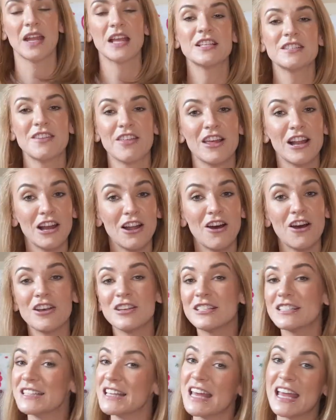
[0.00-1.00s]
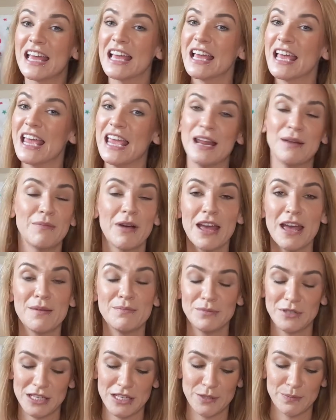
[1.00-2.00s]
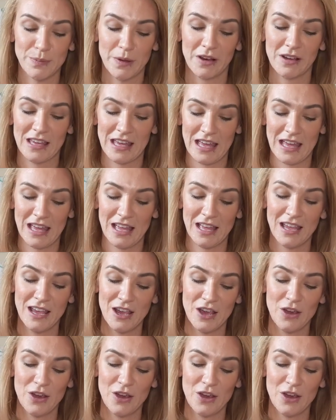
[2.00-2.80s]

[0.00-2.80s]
So the last thing in my empties bucket,